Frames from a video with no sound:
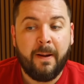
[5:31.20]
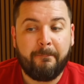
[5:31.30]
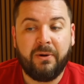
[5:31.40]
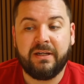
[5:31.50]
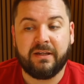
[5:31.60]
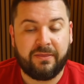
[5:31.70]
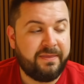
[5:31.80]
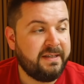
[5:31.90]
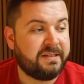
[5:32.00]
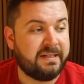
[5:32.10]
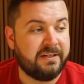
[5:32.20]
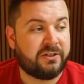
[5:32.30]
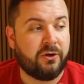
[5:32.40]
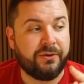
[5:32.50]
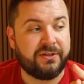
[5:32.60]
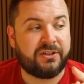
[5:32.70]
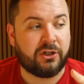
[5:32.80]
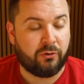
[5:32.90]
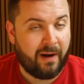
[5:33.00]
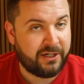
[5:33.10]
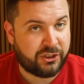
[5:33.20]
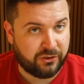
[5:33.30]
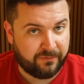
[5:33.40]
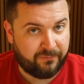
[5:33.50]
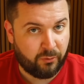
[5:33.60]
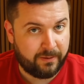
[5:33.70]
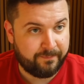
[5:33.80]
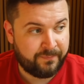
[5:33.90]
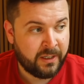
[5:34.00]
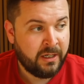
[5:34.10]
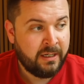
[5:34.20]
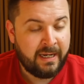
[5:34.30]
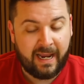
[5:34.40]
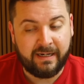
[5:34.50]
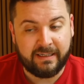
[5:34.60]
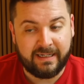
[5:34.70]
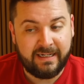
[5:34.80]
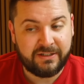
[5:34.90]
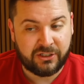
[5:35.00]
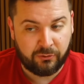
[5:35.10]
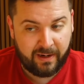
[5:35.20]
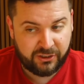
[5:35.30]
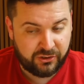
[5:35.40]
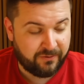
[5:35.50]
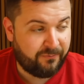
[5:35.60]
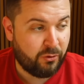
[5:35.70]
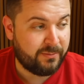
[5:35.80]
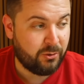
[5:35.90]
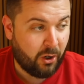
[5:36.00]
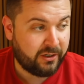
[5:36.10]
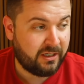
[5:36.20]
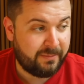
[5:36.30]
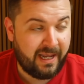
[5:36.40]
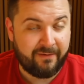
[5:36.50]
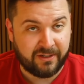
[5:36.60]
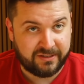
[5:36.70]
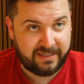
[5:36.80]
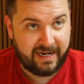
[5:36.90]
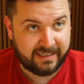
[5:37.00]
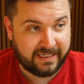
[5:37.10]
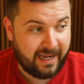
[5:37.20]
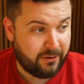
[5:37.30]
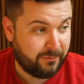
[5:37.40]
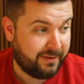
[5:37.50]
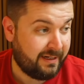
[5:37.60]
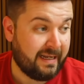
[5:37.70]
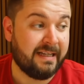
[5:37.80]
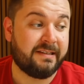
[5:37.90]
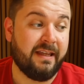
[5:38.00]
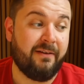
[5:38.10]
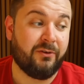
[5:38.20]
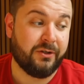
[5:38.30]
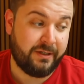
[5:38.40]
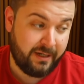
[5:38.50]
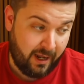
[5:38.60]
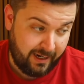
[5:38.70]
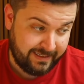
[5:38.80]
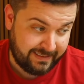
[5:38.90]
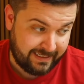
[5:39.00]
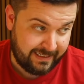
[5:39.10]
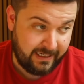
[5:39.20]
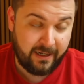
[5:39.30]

But this is called its terrestrial form. And in its terrestrial form, you are going to be having a static encounter with it. It's level 90.